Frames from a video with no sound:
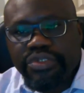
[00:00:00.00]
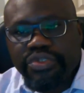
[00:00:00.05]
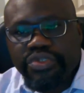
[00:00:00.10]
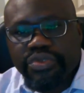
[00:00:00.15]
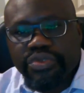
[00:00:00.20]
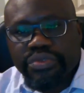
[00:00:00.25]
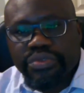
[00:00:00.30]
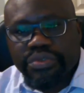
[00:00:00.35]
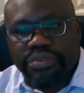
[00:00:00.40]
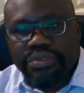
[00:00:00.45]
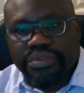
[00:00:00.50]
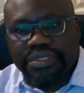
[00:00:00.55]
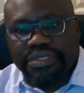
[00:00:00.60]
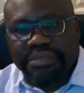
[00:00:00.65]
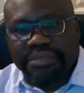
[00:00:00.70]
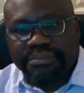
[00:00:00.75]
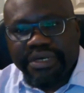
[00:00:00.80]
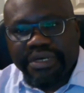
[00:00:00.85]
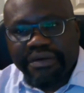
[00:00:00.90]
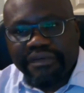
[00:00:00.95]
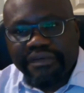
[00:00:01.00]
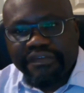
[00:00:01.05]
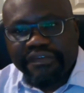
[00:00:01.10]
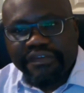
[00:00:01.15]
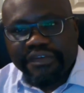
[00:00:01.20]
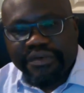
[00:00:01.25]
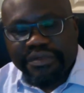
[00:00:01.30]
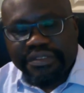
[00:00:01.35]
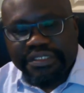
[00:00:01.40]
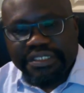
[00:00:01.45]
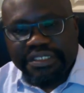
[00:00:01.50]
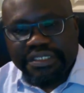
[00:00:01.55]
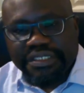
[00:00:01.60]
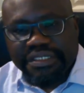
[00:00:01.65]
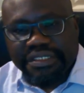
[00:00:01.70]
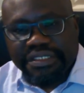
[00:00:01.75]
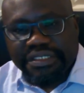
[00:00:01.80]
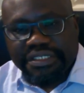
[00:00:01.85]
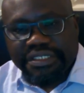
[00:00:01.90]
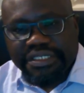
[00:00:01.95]
to about 40
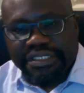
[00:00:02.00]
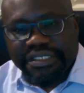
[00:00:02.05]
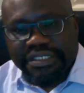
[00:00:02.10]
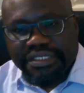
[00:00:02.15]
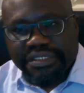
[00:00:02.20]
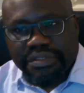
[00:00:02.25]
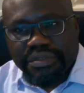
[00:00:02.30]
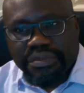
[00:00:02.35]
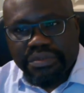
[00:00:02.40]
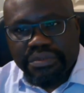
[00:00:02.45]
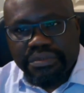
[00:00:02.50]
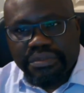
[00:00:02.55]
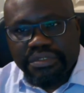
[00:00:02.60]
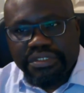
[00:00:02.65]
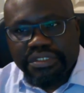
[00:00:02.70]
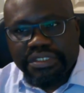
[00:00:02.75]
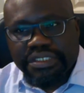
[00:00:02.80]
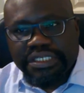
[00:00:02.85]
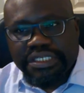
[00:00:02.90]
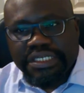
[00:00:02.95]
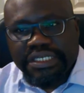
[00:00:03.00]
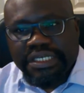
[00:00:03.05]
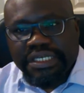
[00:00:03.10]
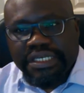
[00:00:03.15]
years old,